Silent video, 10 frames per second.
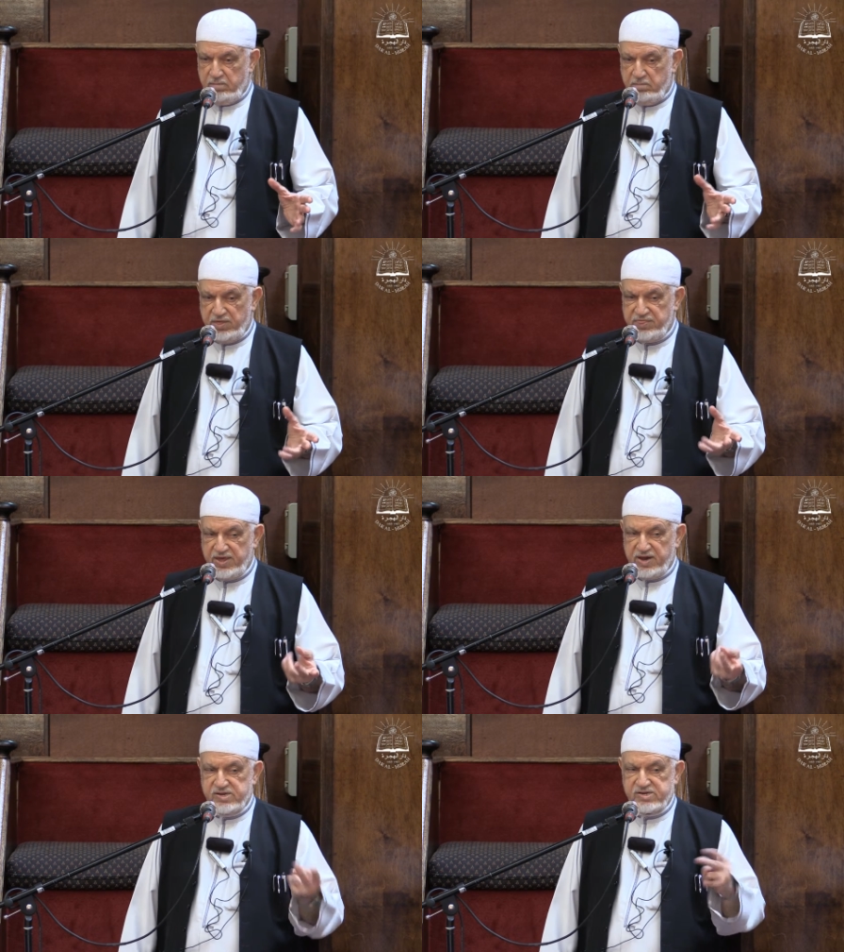But
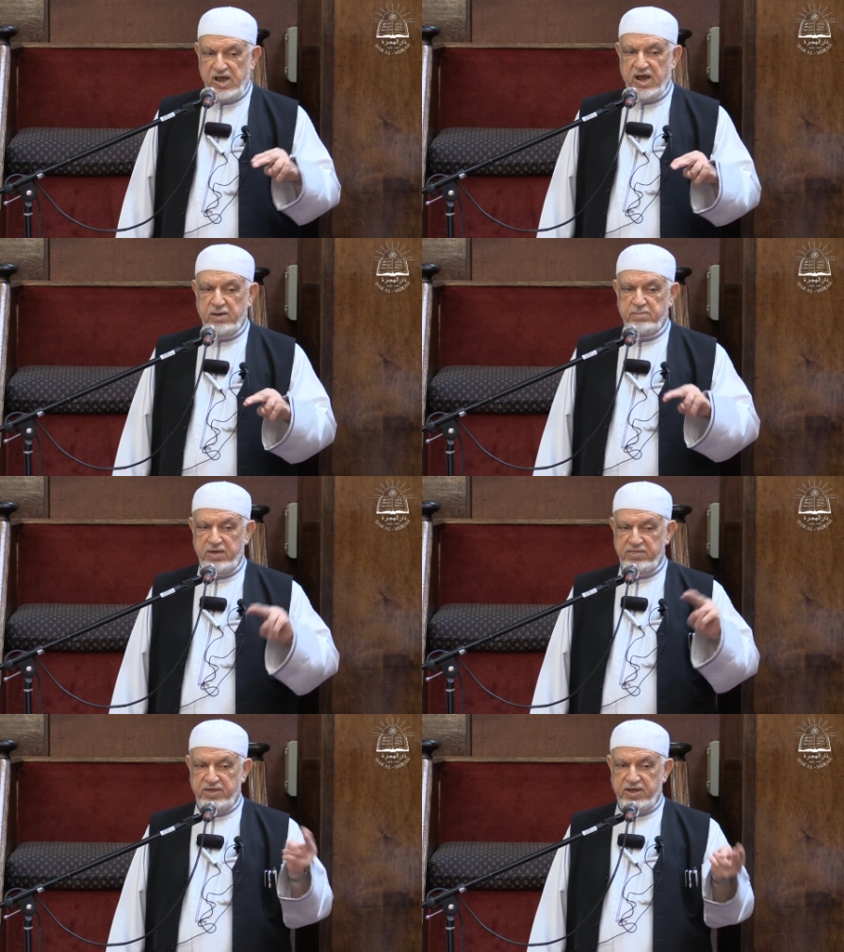there is am
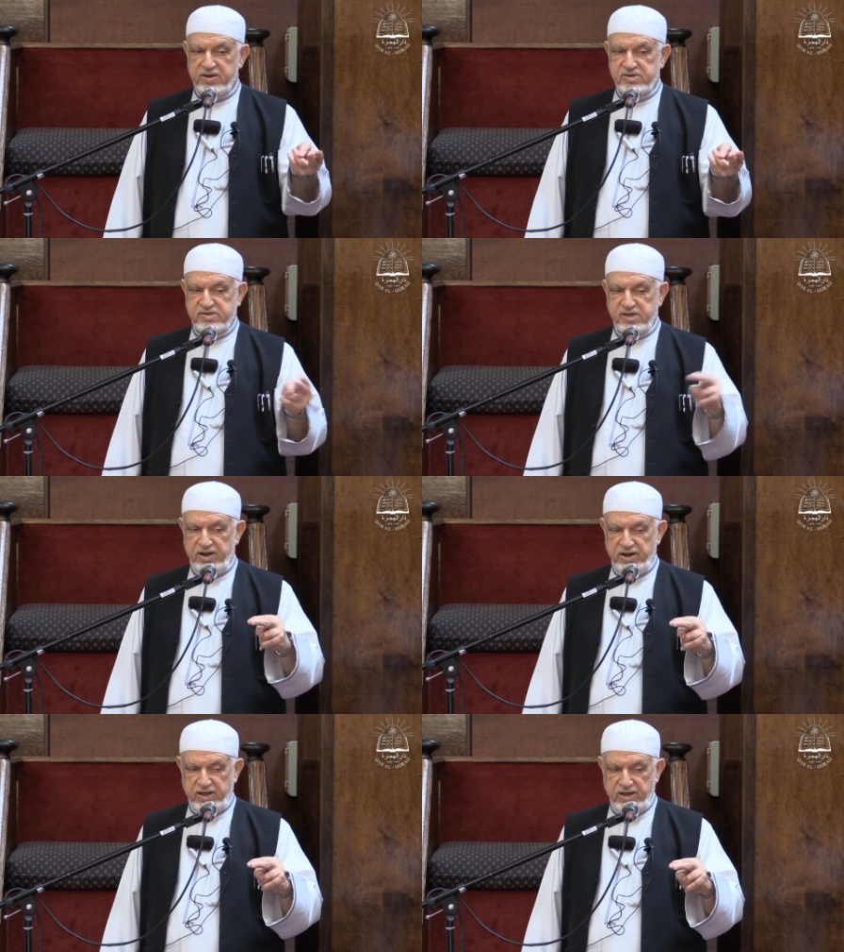and there is
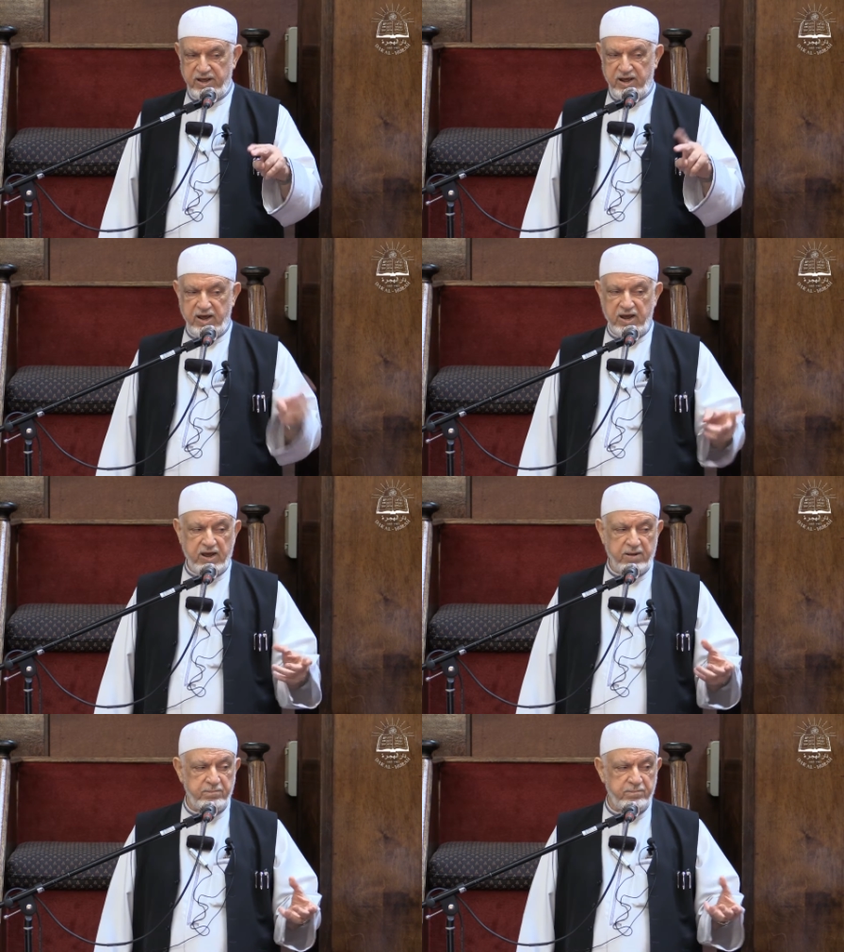sana.
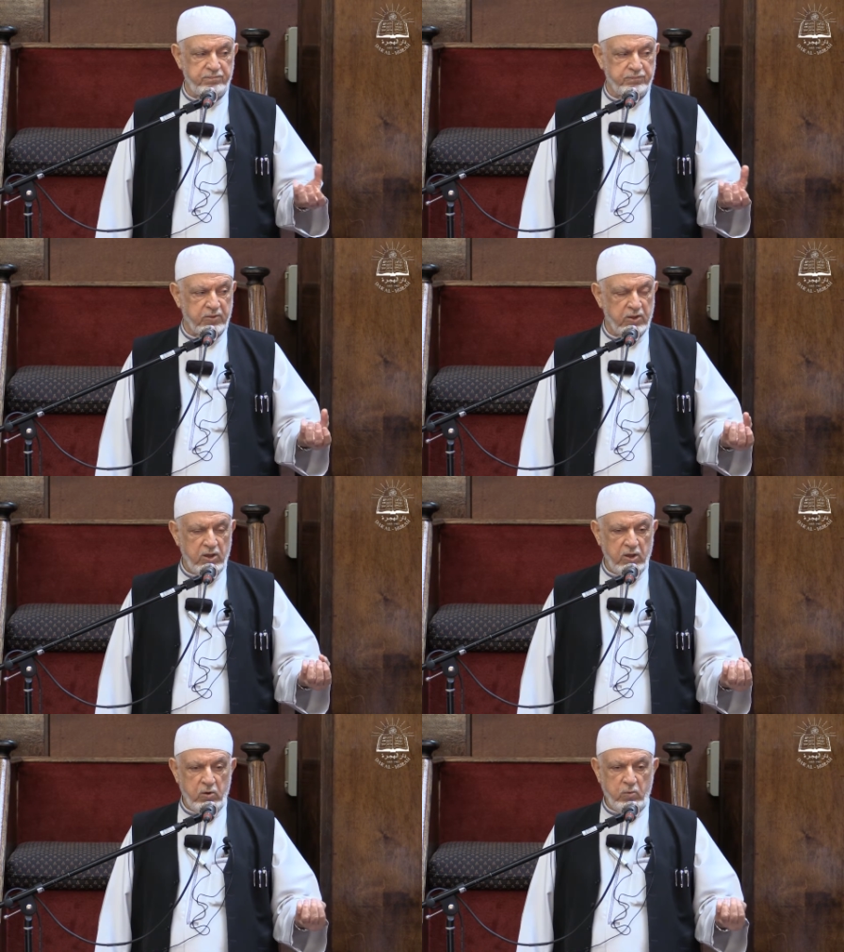Am
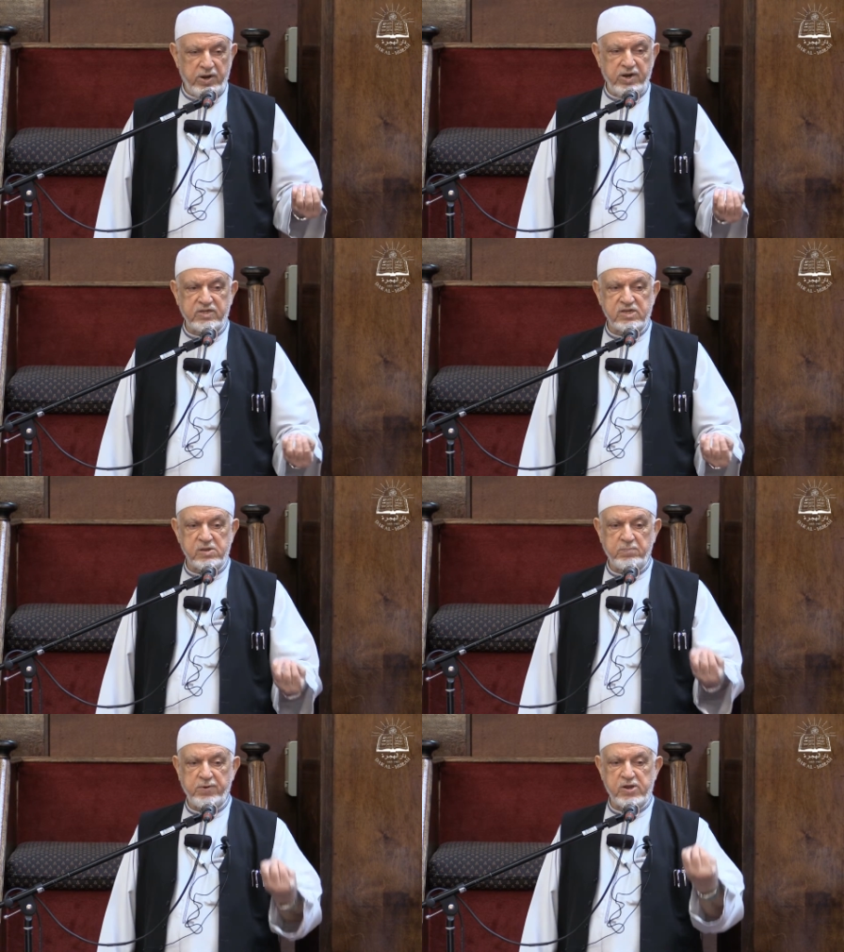when it
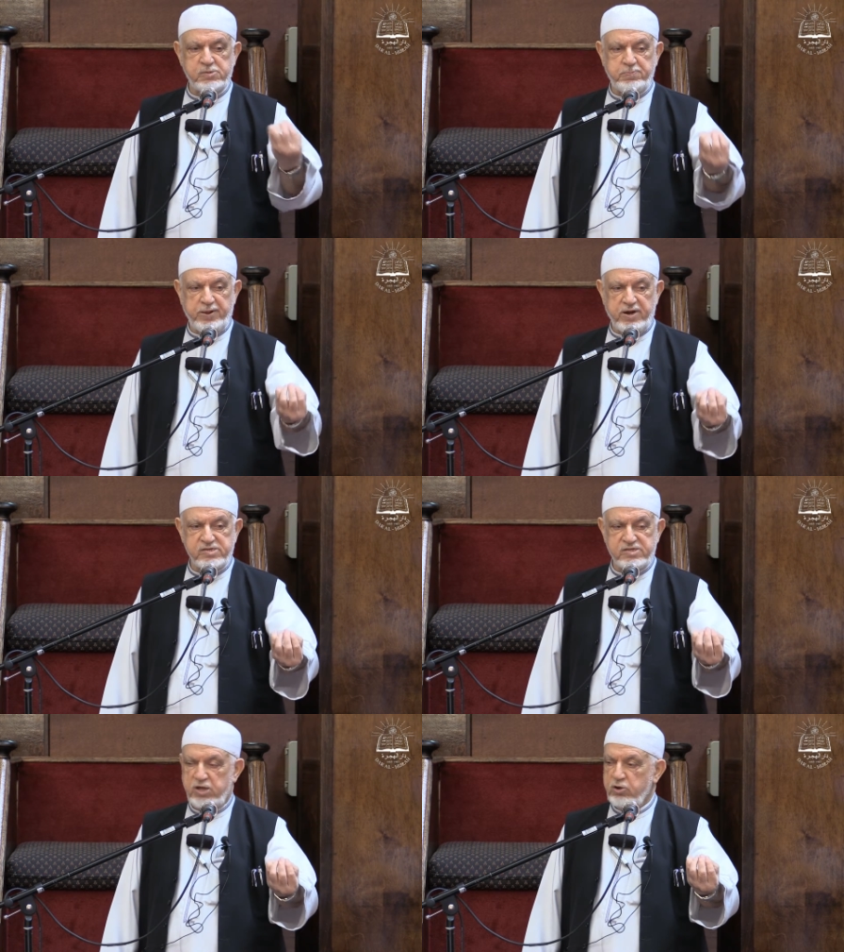is
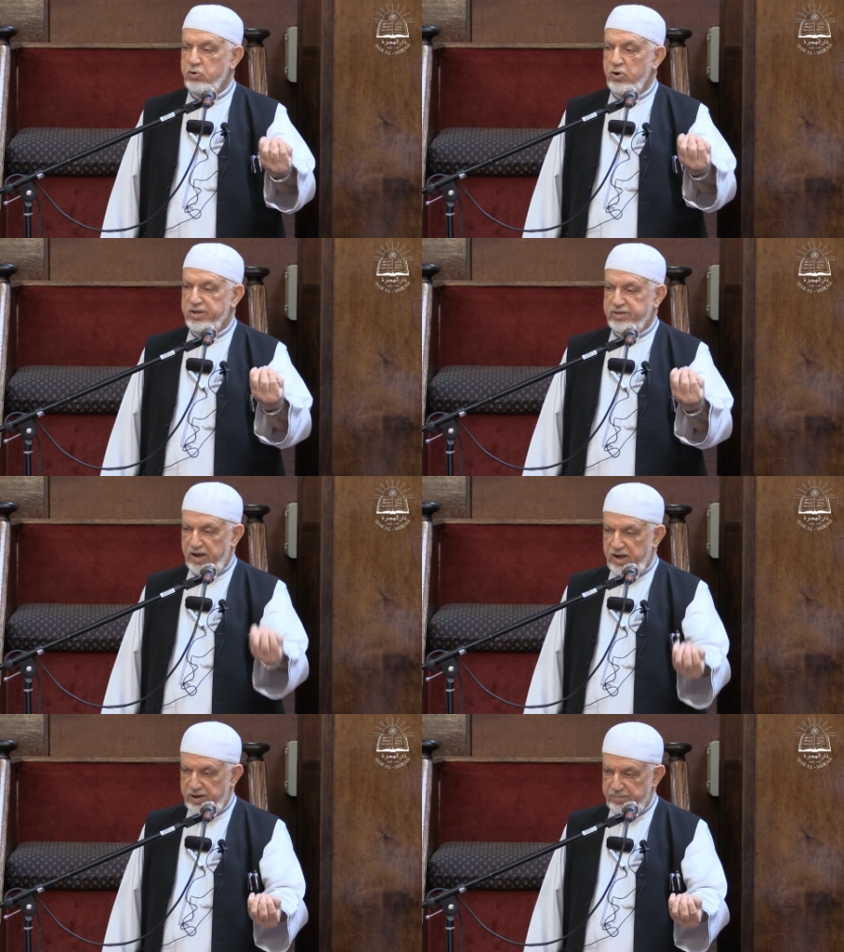prosperous, they call it
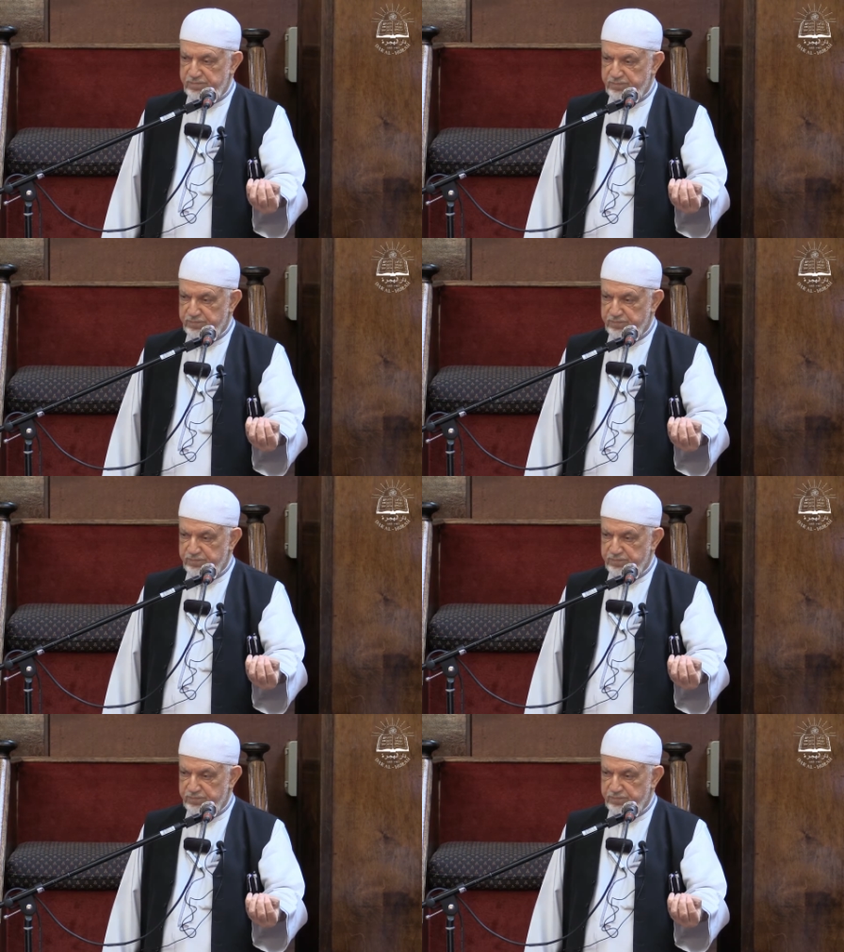am.